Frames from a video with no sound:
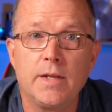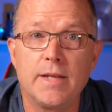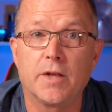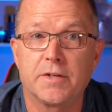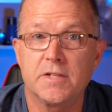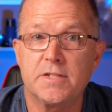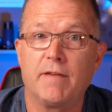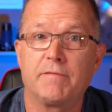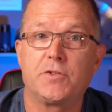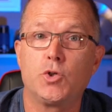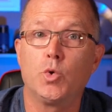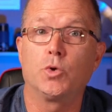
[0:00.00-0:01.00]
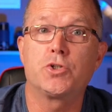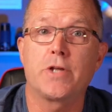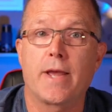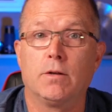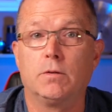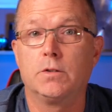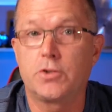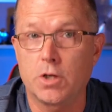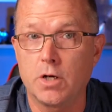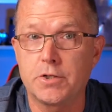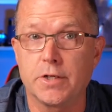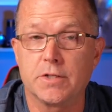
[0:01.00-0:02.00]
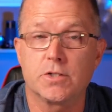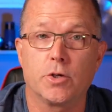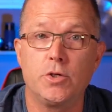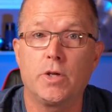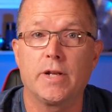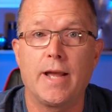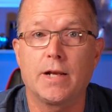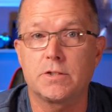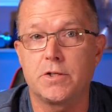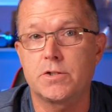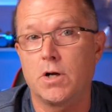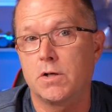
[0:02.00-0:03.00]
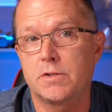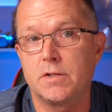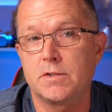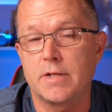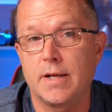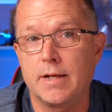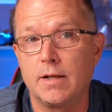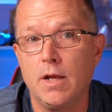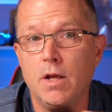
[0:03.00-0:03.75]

Now it does have dual channel charging, so you can actually charge this thing